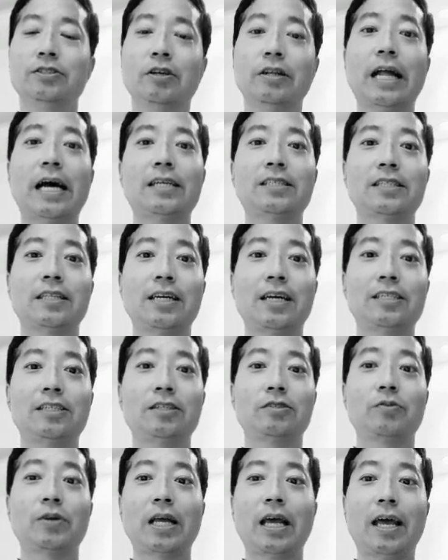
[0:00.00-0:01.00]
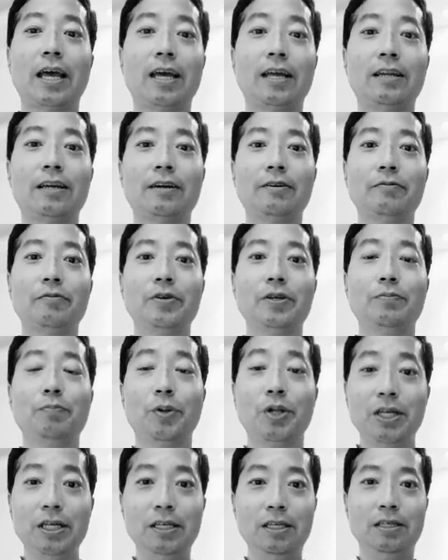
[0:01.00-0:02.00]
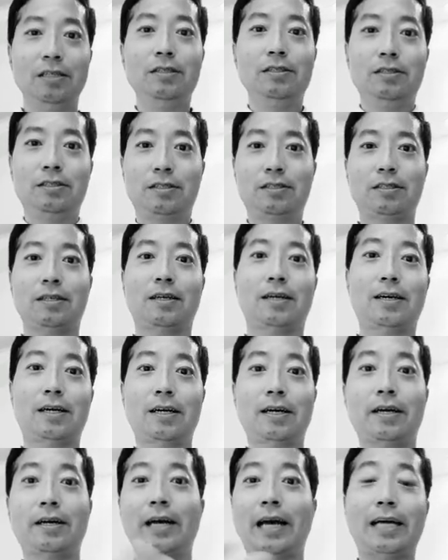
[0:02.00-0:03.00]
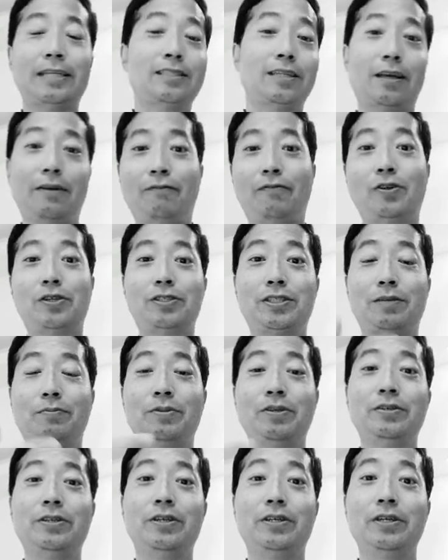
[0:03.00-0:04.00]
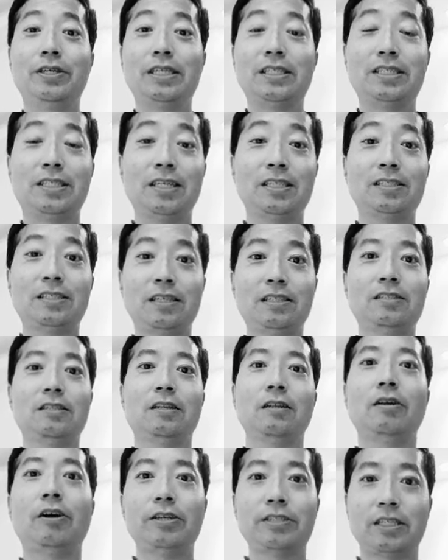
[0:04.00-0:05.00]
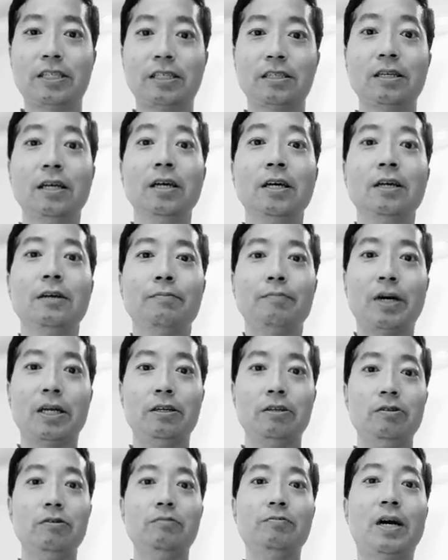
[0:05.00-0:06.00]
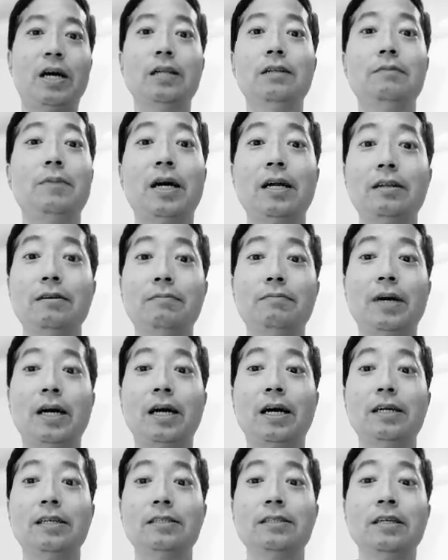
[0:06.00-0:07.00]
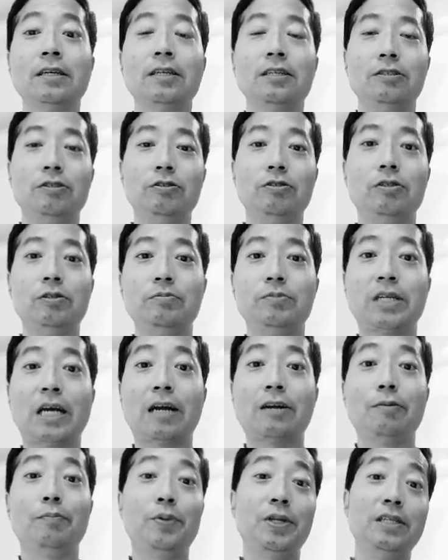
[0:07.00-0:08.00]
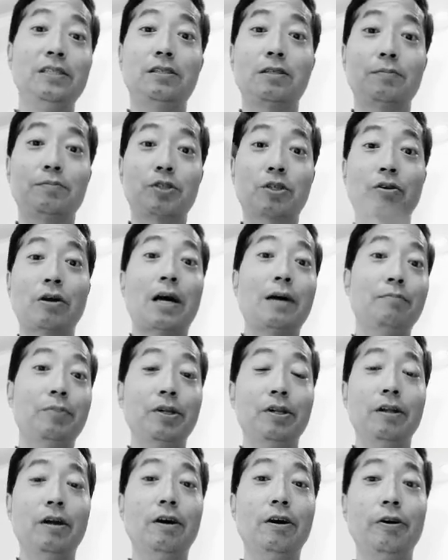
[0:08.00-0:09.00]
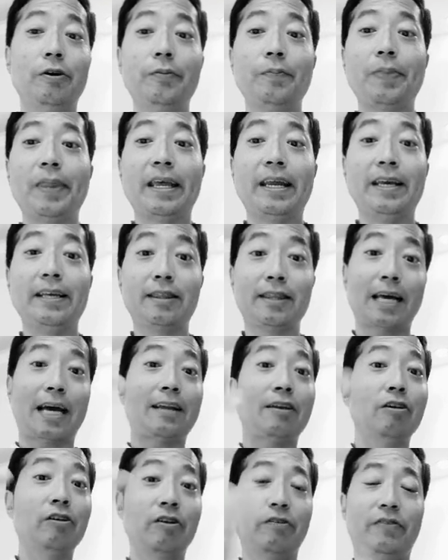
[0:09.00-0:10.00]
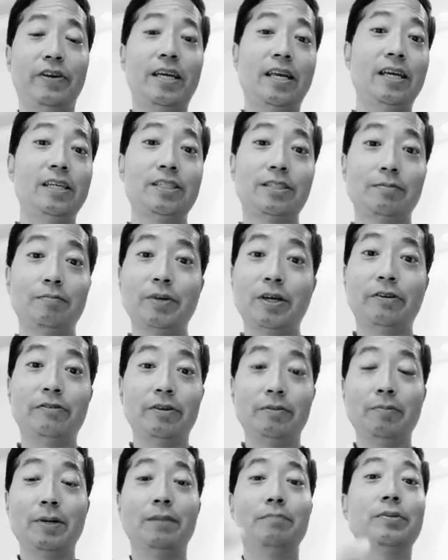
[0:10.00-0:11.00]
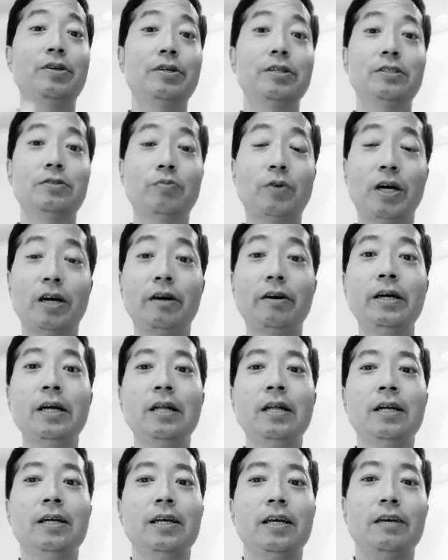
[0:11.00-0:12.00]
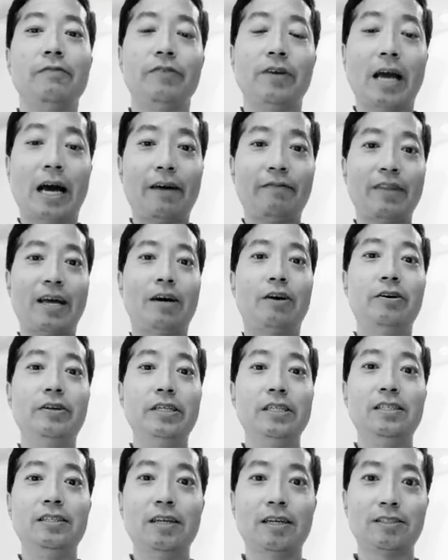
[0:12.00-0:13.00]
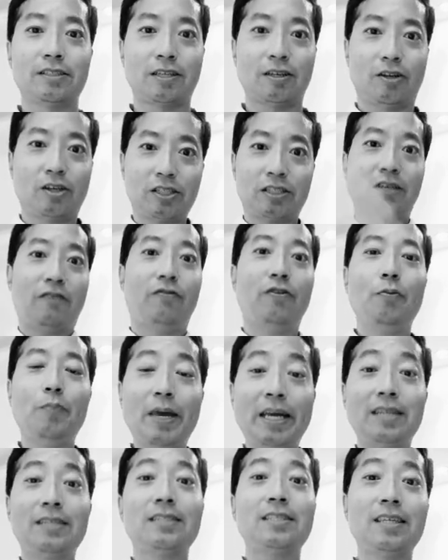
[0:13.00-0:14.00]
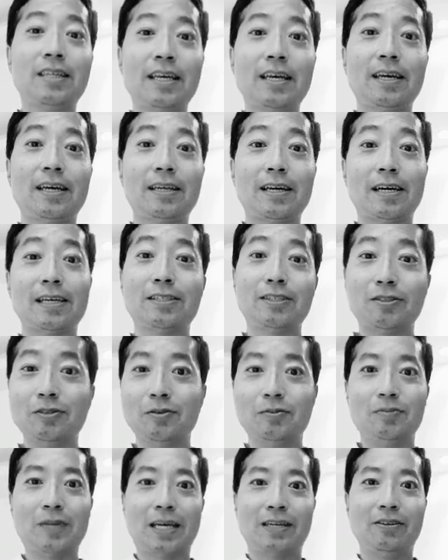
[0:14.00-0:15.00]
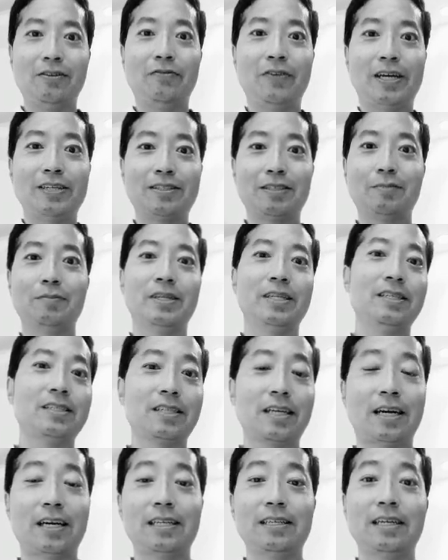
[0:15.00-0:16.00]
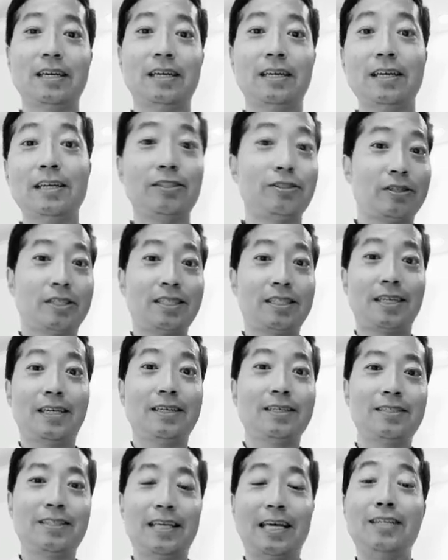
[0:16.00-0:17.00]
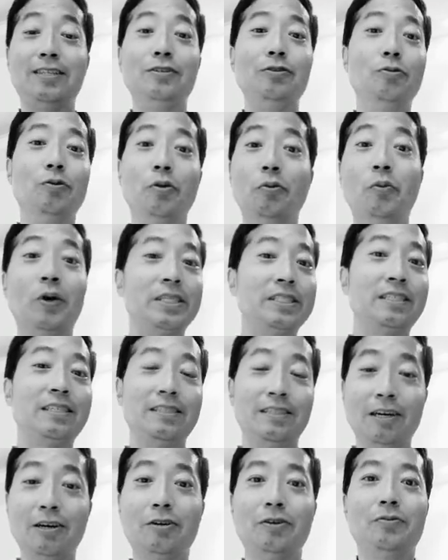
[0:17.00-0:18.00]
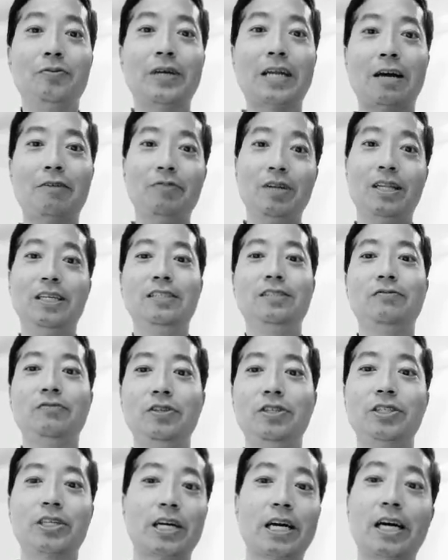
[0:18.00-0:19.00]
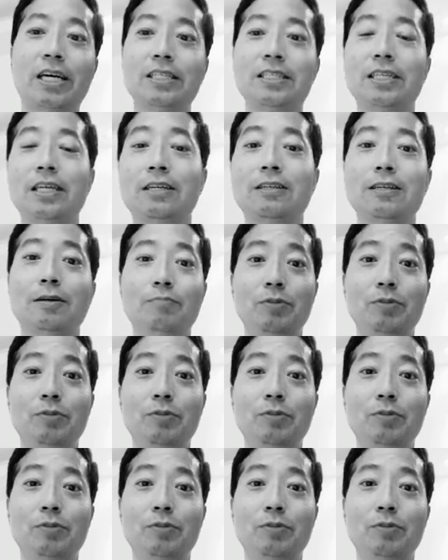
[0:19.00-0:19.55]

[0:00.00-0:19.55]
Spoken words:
So lastly, I just want to end up with please asking for some of your assistance in launching my new Mala Mala Ma YouTube channel. Please subscribe below and hit that notification bell, remember, as well, if you have not already done so. Because if you made it to the end, I assume that you found some of this content interesting and you will want to know when I release future content.